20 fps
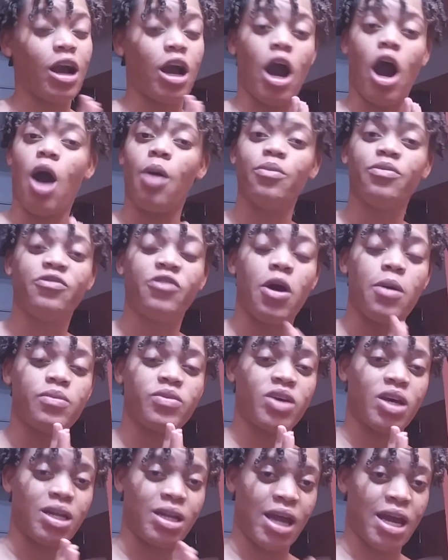come
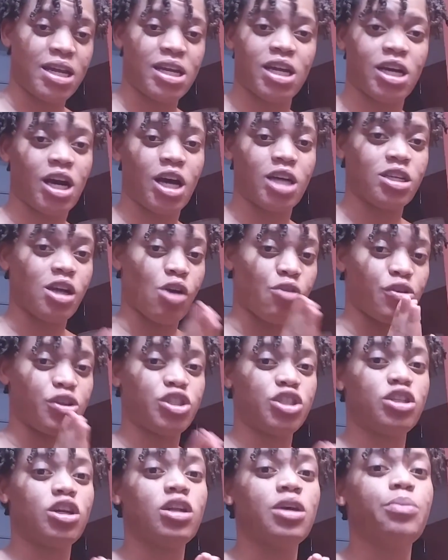from Connecticut,
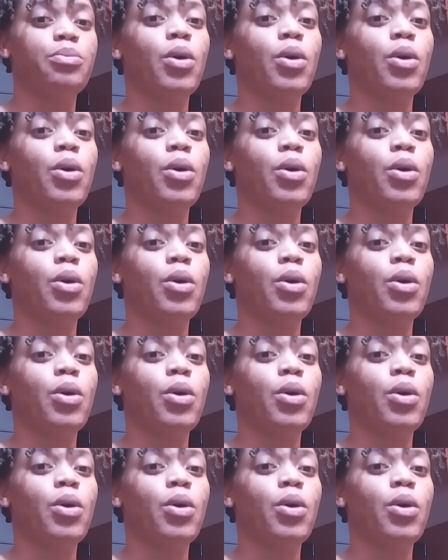originally